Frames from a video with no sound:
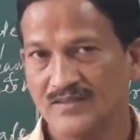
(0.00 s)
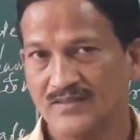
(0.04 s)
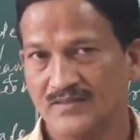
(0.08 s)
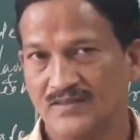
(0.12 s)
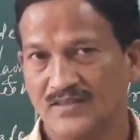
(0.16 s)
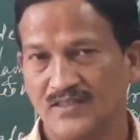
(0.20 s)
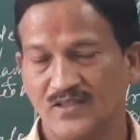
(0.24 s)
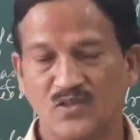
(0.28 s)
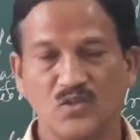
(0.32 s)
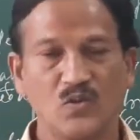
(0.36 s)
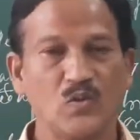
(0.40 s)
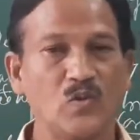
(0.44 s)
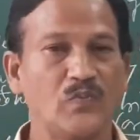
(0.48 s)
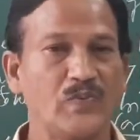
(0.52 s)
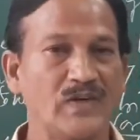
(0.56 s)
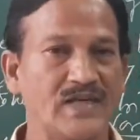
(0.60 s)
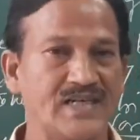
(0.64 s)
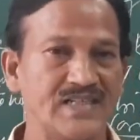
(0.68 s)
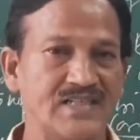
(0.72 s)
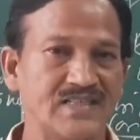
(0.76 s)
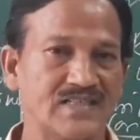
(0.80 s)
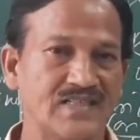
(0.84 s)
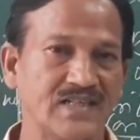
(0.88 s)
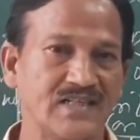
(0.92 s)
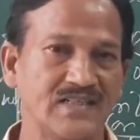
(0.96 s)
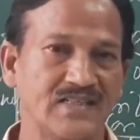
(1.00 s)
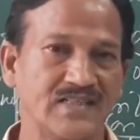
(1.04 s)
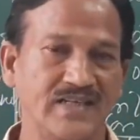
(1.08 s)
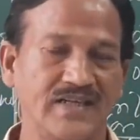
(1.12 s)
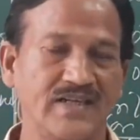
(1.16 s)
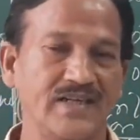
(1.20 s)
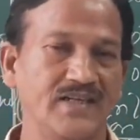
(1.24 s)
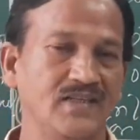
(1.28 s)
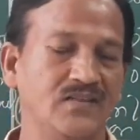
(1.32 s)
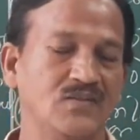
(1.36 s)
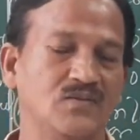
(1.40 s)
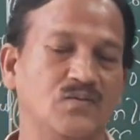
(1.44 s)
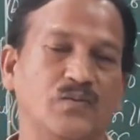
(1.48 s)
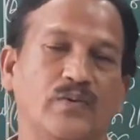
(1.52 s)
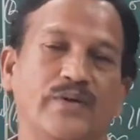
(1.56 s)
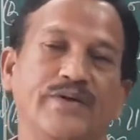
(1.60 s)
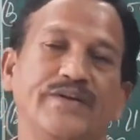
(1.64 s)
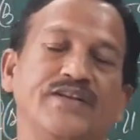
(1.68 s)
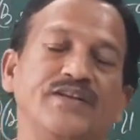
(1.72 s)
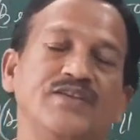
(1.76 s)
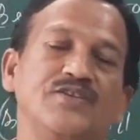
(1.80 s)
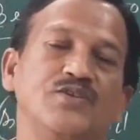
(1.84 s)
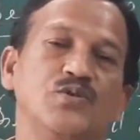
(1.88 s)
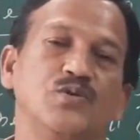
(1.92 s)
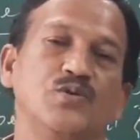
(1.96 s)
The two parties are there. One
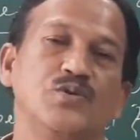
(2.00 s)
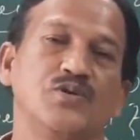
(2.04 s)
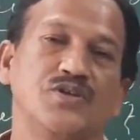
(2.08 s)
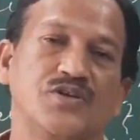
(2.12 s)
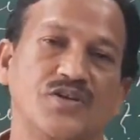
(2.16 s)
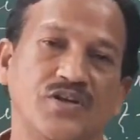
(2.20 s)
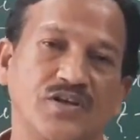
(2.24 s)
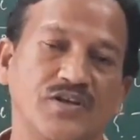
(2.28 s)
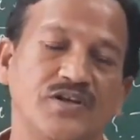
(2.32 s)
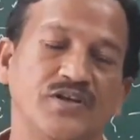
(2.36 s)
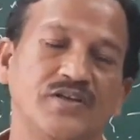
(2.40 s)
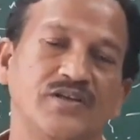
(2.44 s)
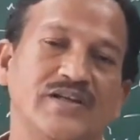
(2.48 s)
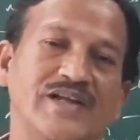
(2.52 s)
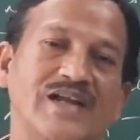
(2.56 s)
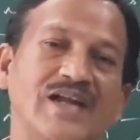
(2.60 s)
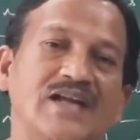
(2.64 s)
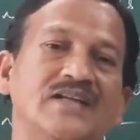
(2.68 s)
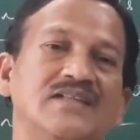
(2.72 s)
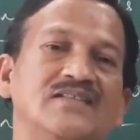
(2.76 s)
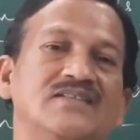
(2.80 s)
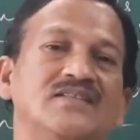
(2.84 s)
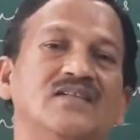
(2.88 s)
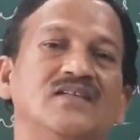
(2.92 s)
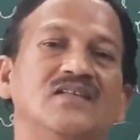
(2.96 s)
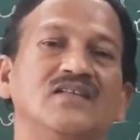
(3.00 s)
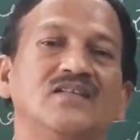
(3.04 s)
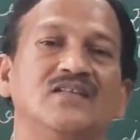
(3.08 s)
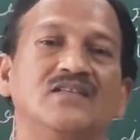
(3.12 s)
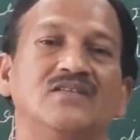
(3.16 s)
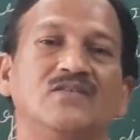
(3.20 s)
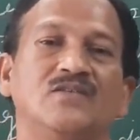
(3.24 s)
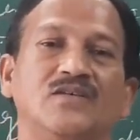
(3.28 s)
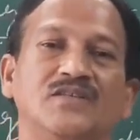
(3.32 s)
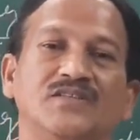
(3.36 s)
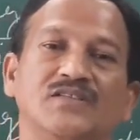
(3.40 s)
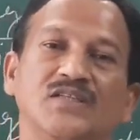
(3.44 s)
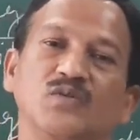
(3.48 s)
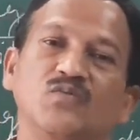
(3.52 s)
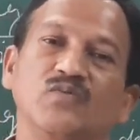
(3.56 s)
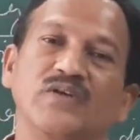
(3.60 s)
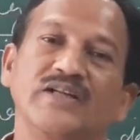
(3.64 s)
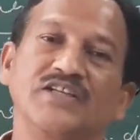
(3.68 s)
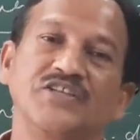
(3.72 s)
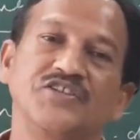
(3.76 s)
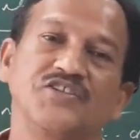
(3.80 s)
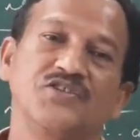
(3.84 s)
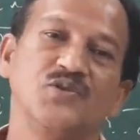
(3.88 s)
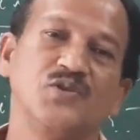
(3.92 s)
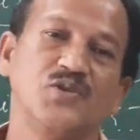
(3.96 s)
is your drawer and the other
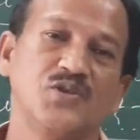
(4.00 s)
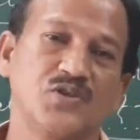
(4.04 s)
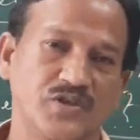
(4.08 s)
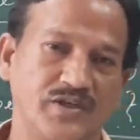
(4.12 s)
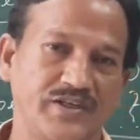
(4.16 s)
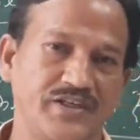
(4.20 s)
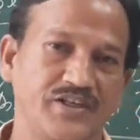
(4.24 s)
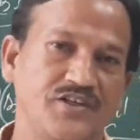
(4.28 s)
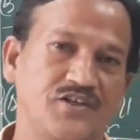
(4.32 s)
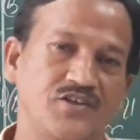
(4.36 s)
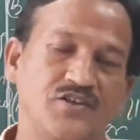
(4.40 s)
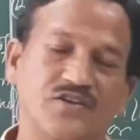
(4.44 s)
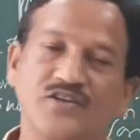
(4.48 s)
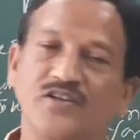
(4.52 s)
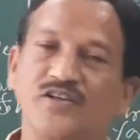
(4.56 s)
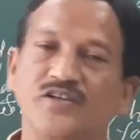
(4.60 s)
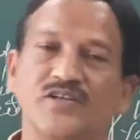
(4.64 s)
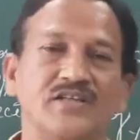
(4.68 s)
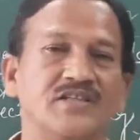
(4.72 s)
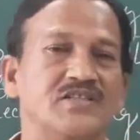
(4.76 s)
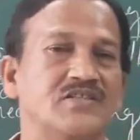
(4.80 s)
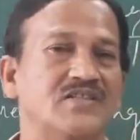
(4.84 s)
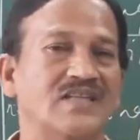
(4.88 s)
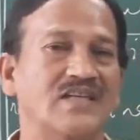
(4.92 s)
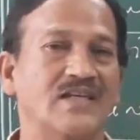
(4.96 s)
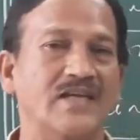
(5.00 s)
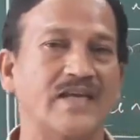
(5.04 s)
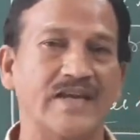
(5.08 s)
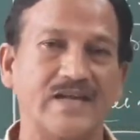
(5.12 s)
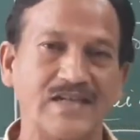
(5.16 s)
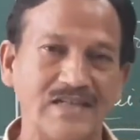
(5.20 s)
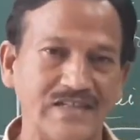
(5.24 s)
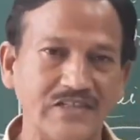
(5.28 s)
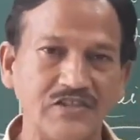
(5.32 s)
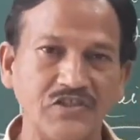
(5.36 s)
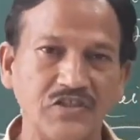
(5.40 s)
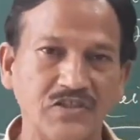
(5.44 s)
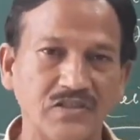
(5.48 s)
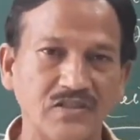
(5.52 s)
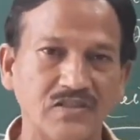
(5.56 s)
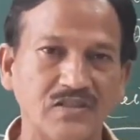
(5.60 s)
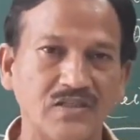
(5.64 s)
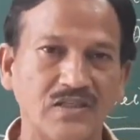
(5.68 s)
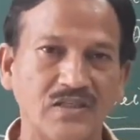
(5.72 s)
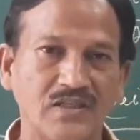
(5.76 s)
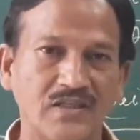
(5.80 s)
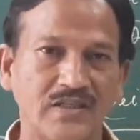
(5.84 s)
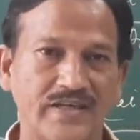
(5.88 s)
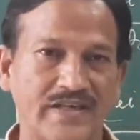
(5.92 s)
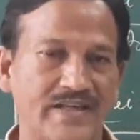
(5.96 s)
one is your drawee. Drawer is the
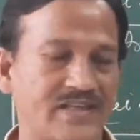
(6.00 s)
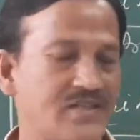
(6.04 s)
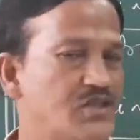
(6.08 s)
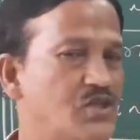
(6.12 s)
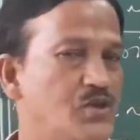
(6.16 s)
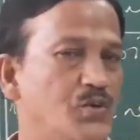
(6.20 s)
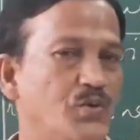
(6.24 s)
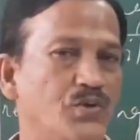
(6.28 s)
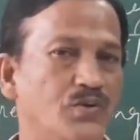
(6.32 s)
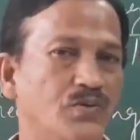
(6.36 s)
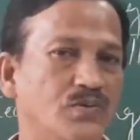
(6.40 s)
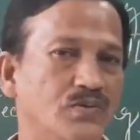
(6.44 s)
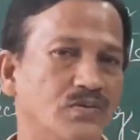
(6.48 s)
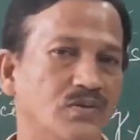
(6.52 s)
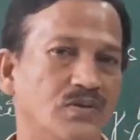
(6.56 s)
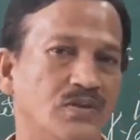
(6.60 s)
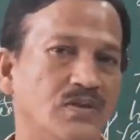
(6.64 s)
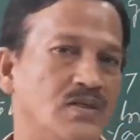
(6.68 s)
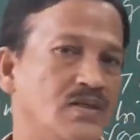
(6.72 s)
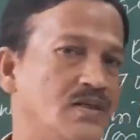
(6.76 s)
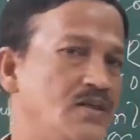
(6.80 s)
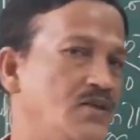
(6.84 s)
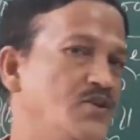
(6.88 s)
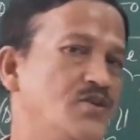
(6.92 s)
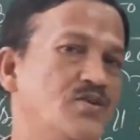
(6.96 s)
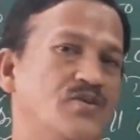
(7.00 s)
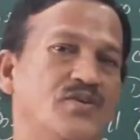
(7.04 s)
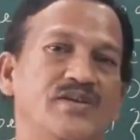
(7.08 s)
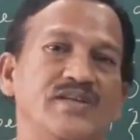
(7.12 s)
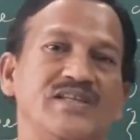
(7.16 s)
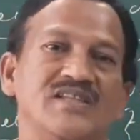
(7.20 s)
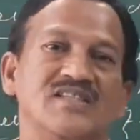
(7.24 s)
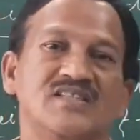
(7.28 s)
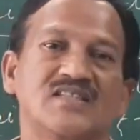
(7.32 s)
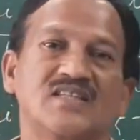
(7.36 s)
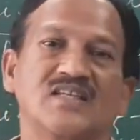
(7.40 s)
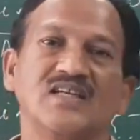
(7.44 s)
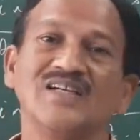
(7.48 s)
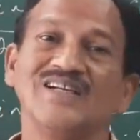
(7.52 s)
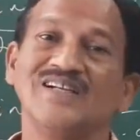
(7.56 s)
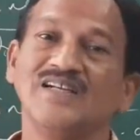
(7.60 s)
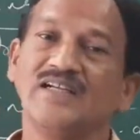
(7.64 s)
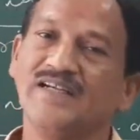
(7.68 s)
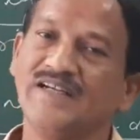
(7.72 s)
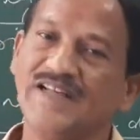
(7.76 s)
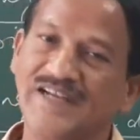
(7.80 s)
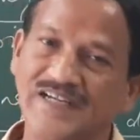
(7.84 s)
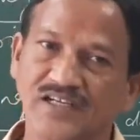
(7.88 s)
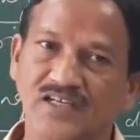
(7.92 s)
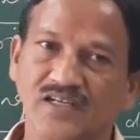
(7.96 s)
creditor, as you know. Drawee is the
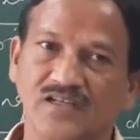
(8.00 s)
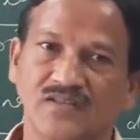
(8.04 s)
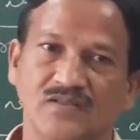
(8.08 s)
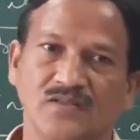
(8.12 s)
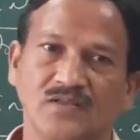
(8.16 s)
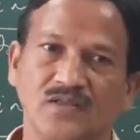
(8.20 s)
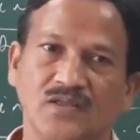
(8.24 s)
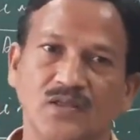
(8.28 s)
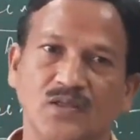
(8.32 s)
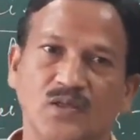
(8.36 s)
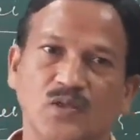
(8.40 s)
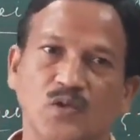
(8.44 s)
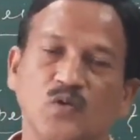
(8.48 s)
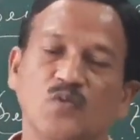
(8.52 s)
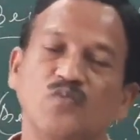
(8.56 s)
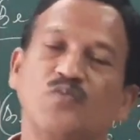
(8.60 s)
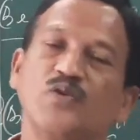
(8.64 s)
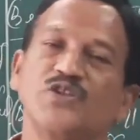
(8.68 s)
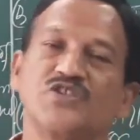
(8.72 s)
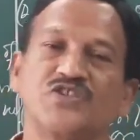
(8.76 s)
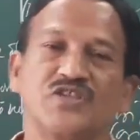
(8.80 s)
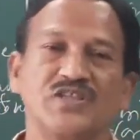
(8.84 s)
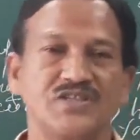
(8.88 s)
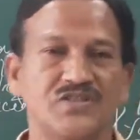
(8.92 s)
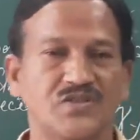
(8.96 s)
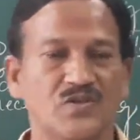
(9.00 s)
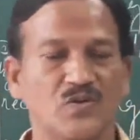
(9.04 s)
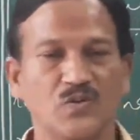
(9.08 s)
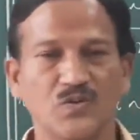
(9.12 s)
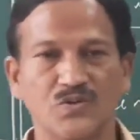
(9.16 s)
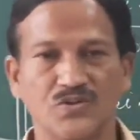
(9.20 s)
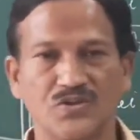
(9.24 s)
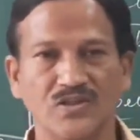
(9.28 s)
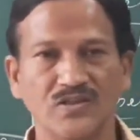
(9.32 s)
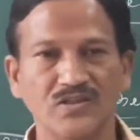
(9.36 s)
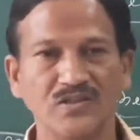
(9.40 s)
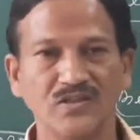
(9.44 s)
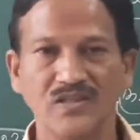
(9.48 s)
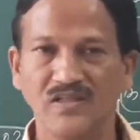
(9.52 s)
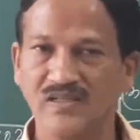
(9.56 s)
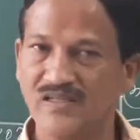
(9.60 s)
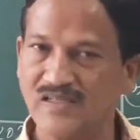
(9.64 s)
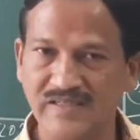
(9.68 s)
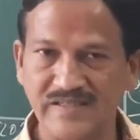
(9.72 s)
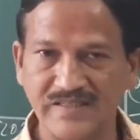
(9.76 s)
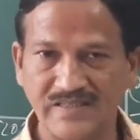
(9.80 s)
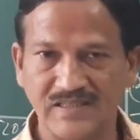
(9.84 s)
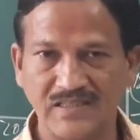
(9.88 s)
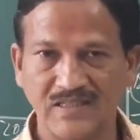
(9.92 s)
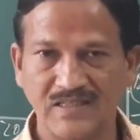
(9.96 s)
debtor who purchase goods on
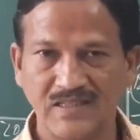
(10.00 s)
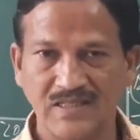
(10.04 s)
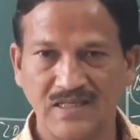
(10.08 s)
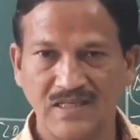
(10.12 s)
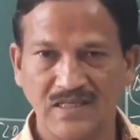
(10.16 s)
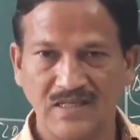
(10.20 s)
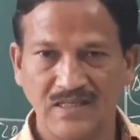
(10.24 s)
credit.